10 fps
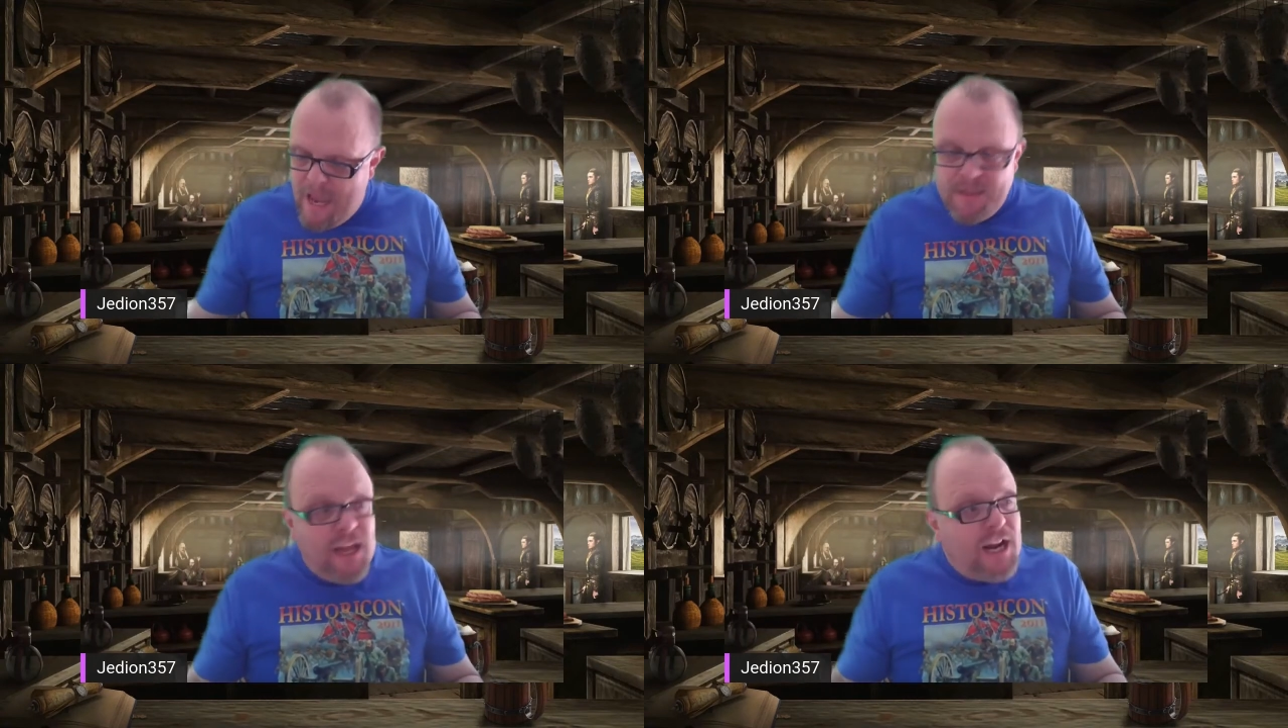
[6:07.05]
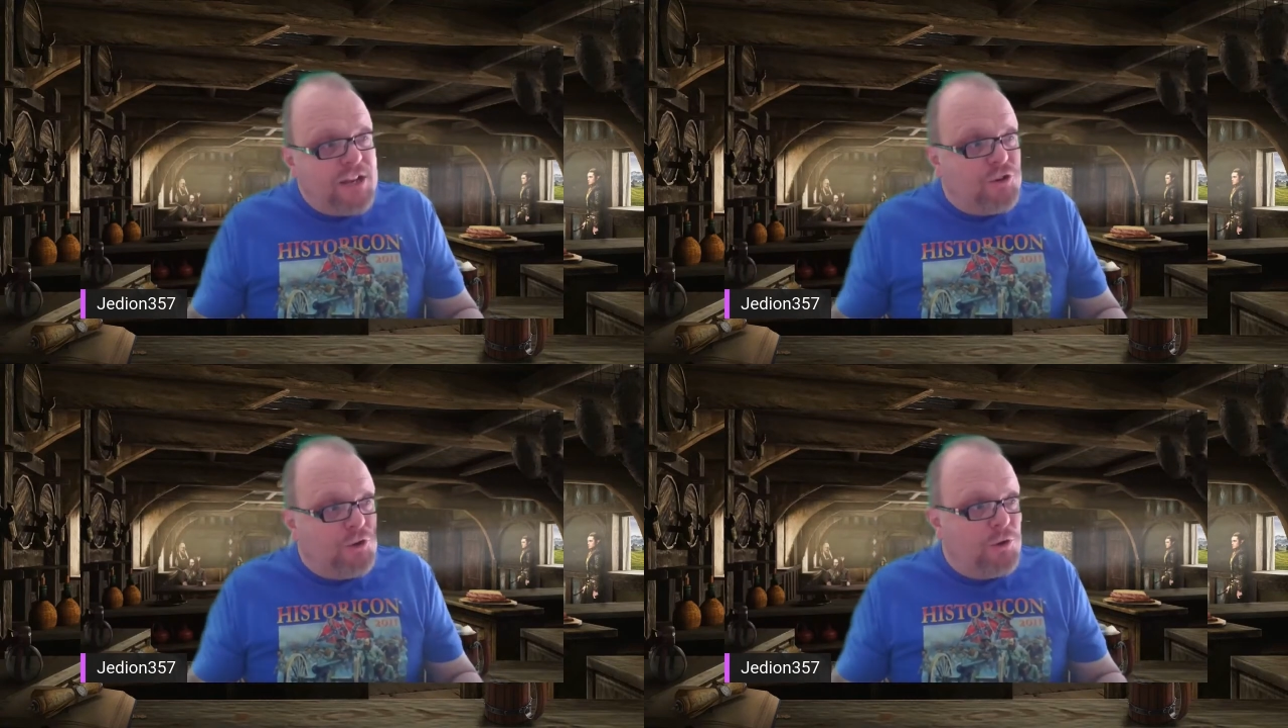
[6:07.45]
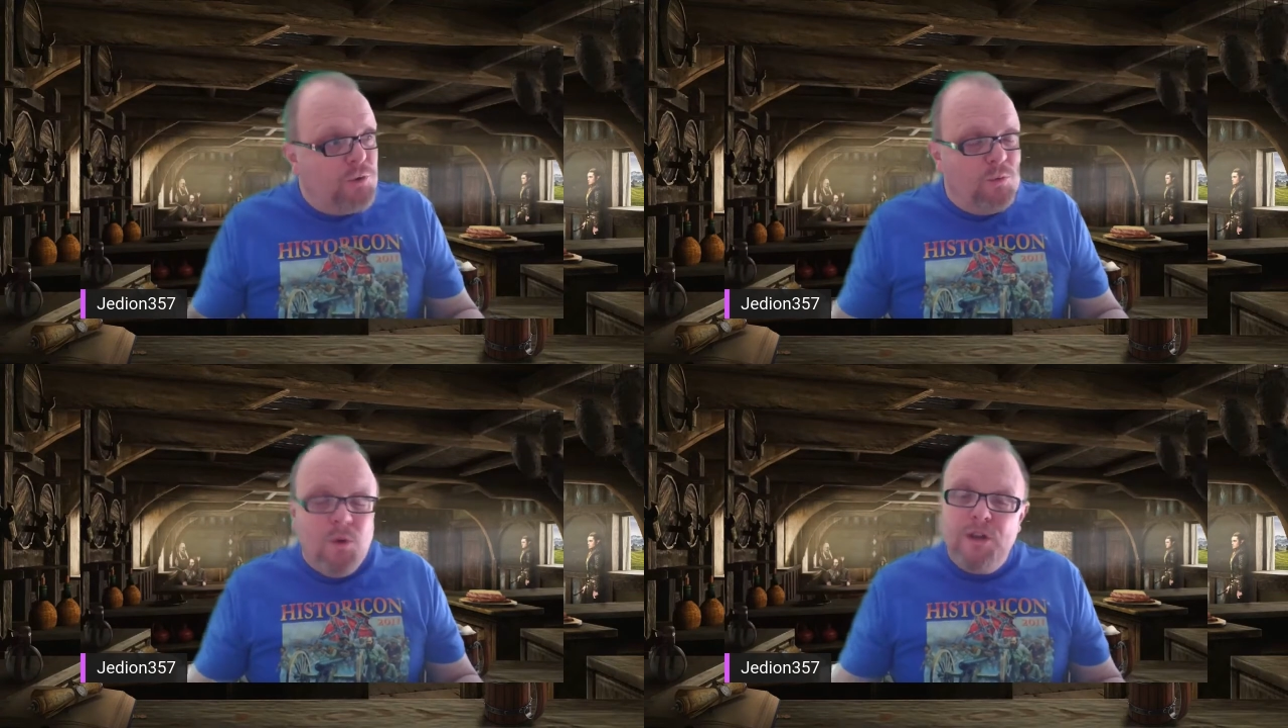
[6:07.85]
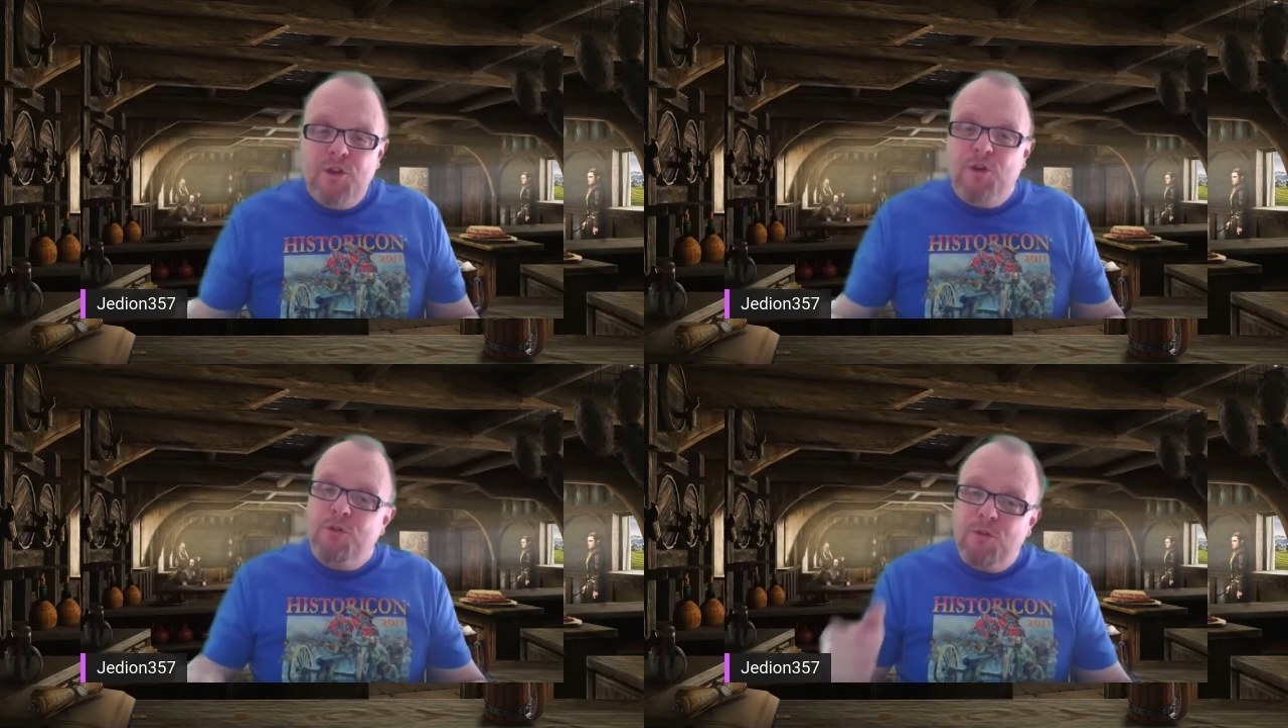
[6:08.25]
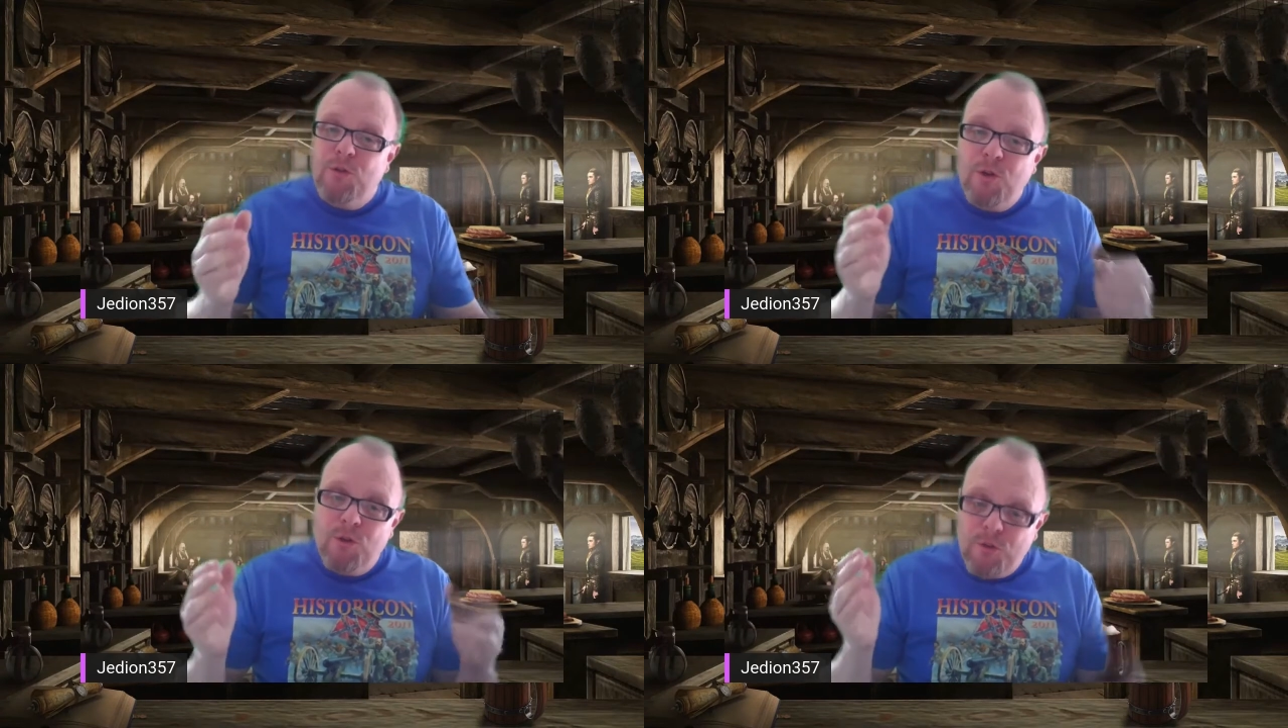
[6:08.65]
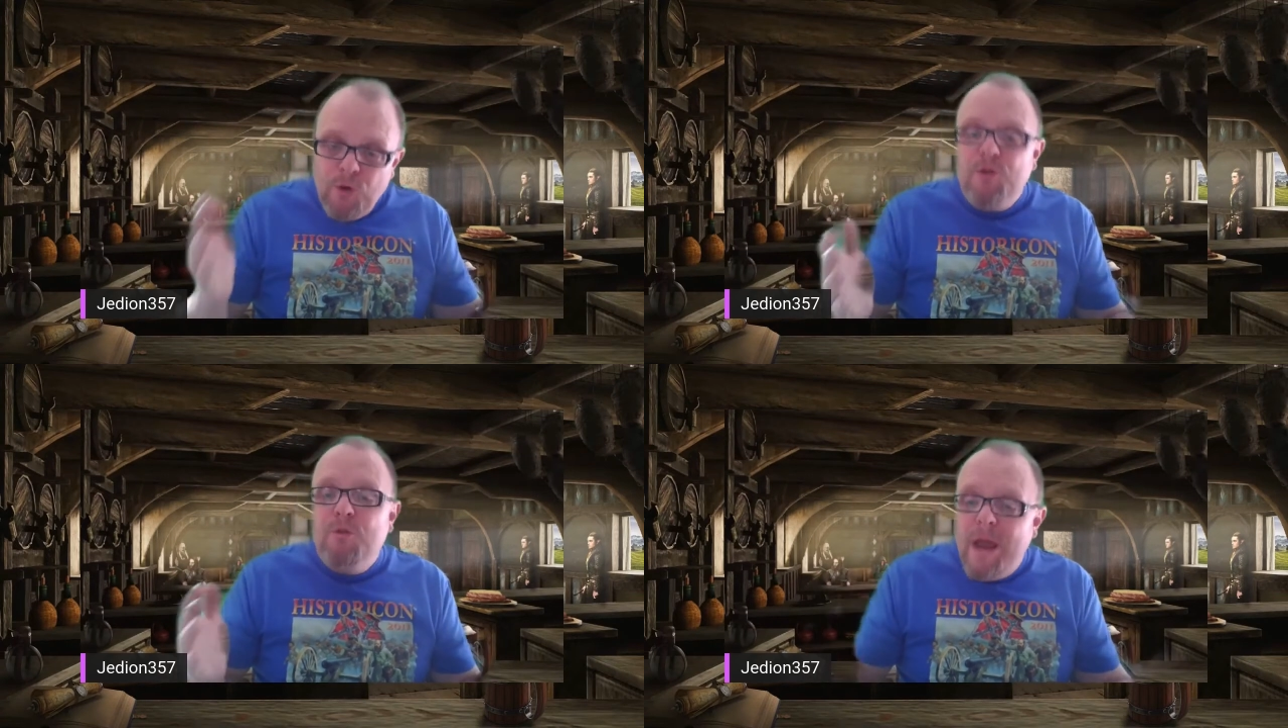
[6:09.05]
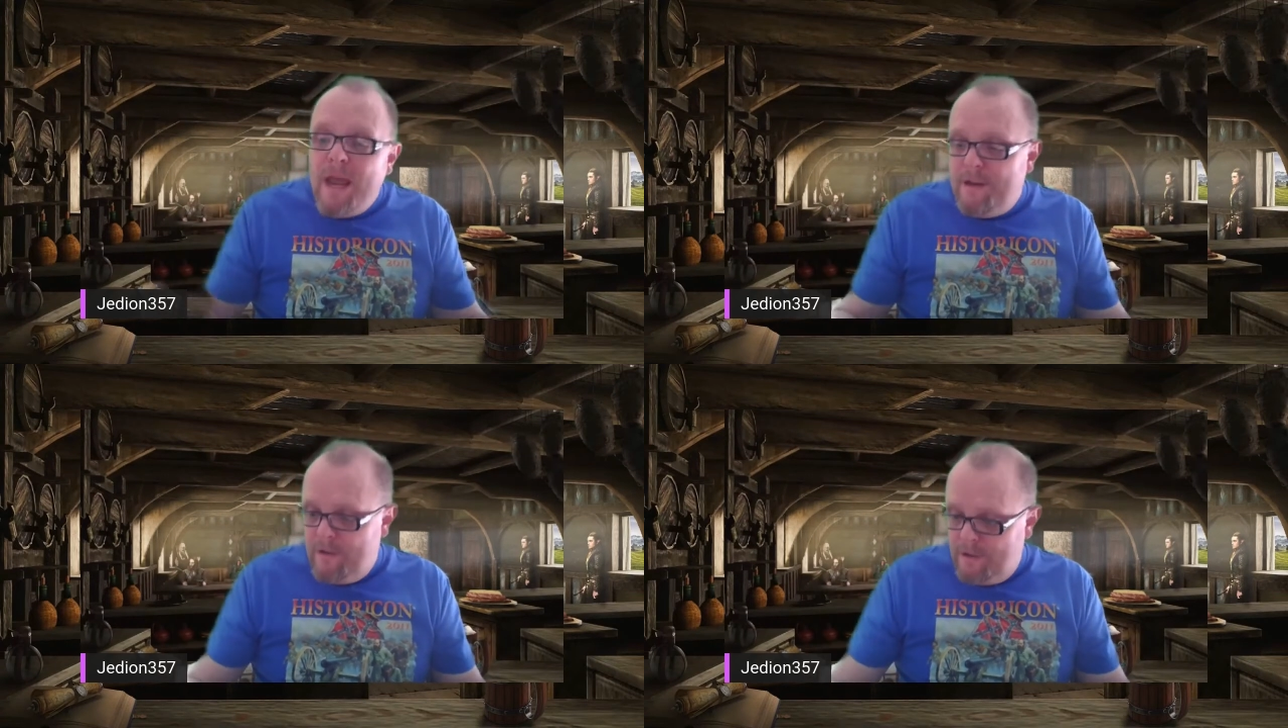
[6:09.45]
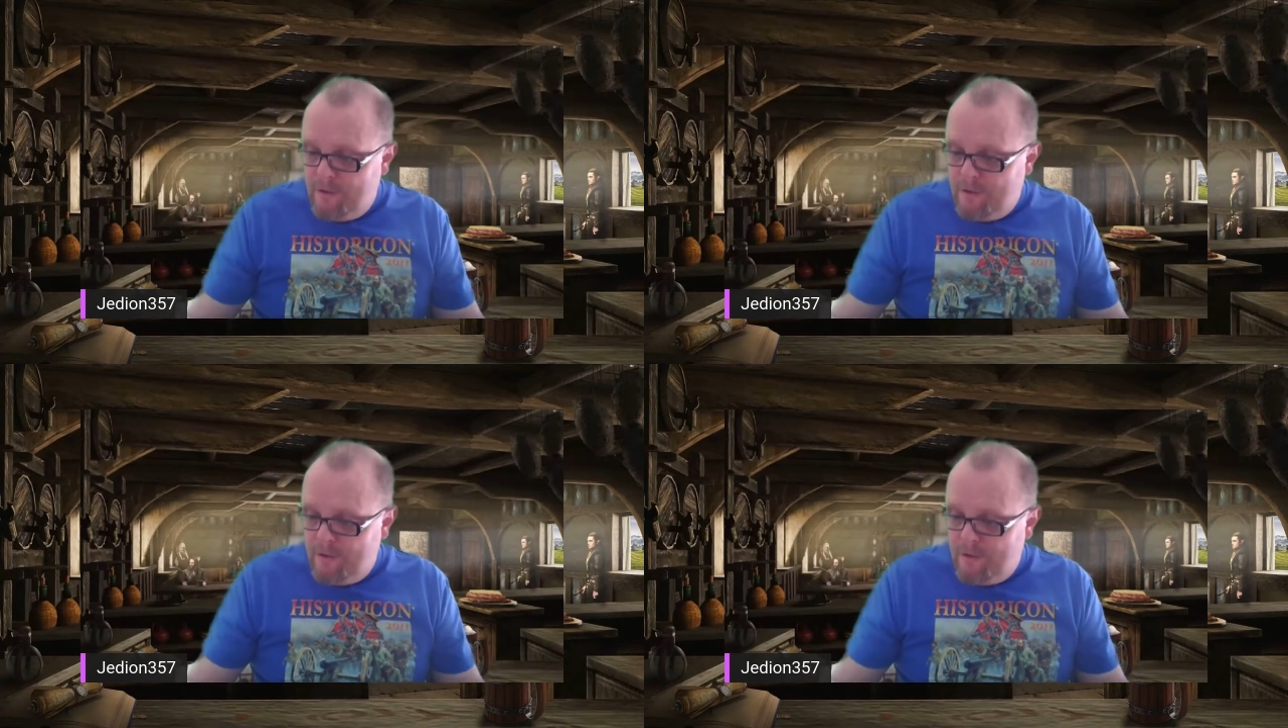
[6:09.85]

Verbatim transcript: And then I do what your th third grade